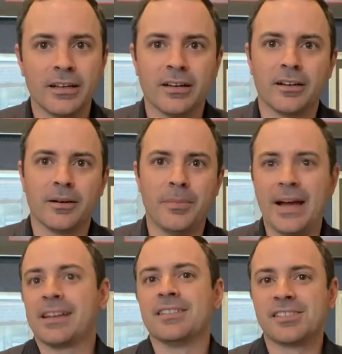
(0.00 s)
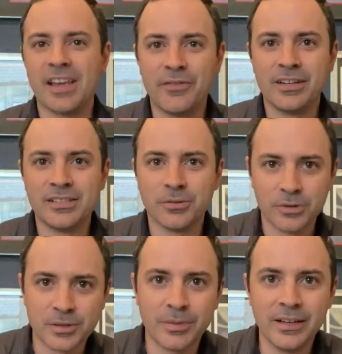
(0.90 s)
back in the 70s it
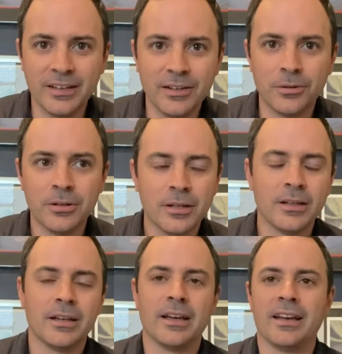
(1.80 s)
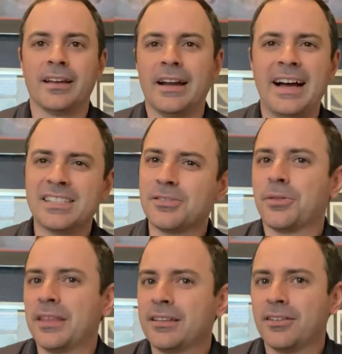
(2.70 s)
was a big deal. And I still
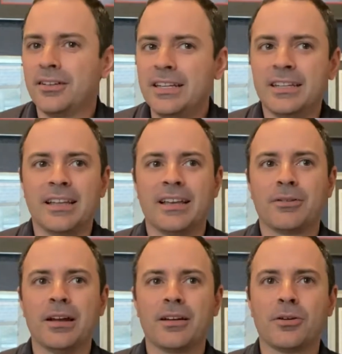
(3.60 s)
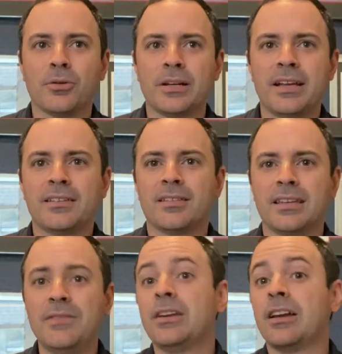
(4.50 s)
think they're neat. They kind of create,
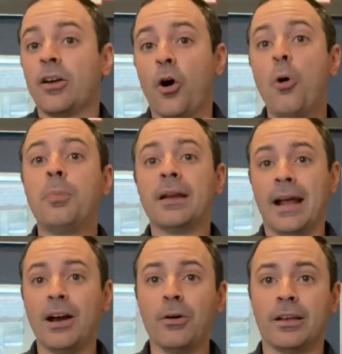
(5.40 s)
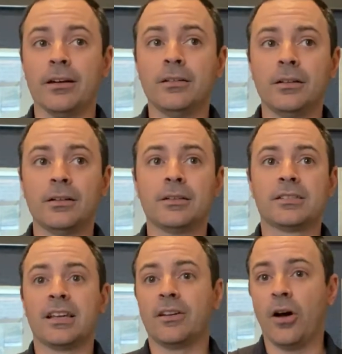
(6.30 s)
even in an open area,
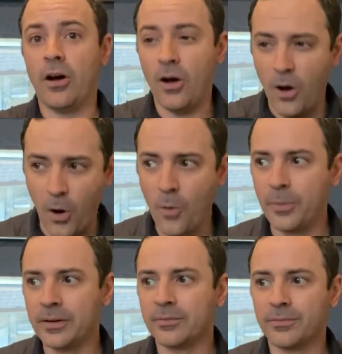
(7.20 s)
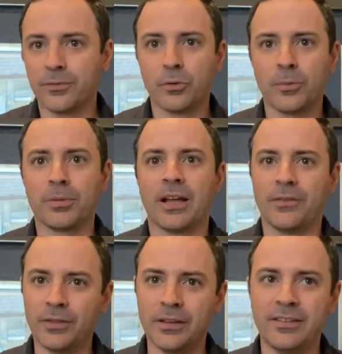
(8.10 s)
say an open floor plan,
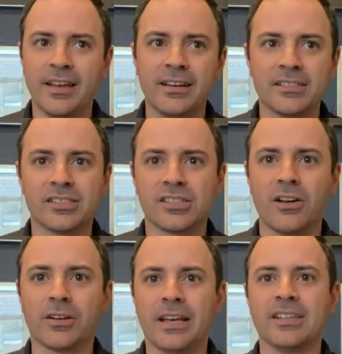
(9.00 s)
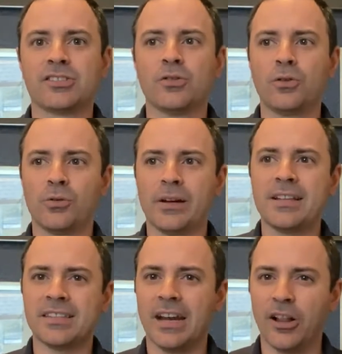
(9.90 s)
if the den is sunk, it still
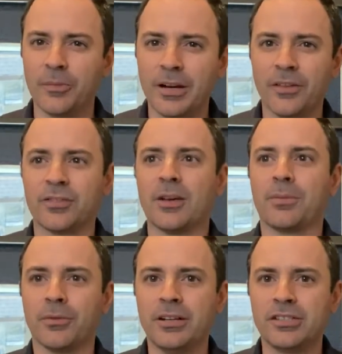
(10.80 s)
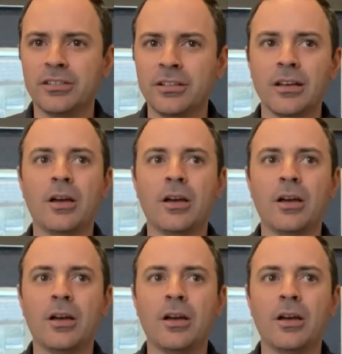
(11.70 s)
creates an element of separation